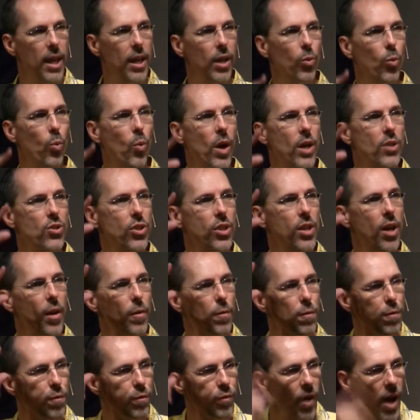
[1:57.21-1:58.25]
It was the
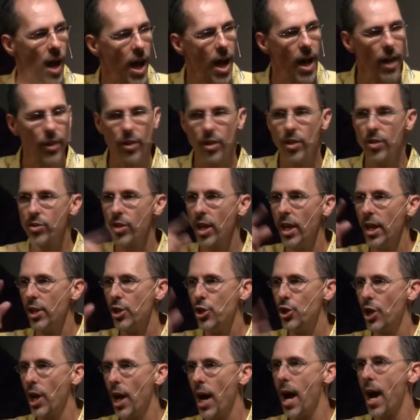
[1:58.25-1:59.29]
father's
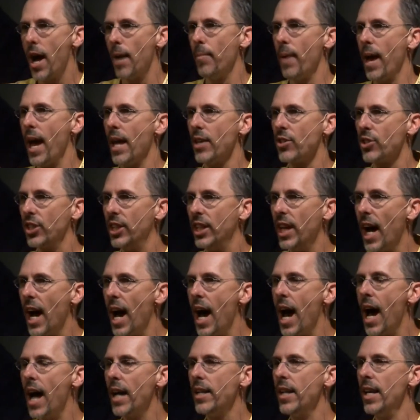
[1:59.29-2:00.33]
job. As
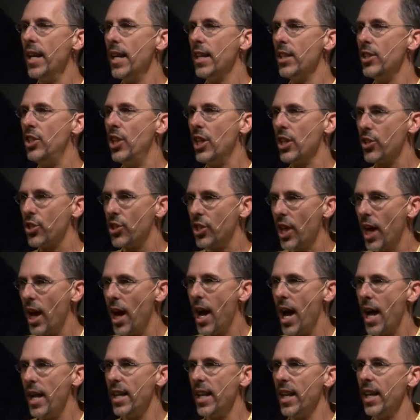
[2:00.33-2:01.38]
God
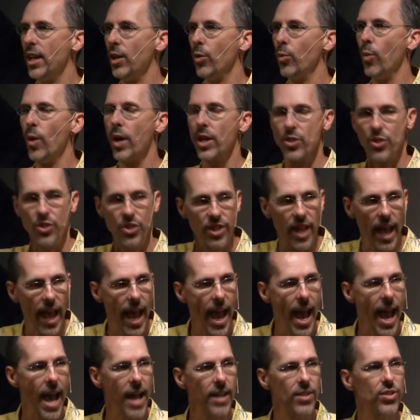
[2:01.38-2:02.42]
designed, it was
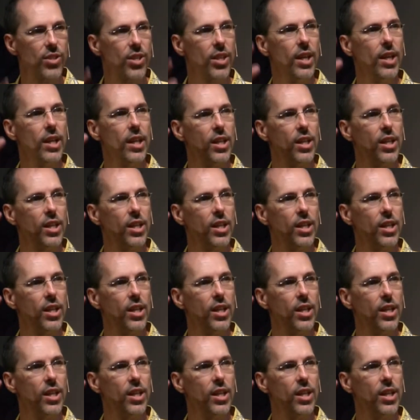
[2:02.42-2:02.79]
dad's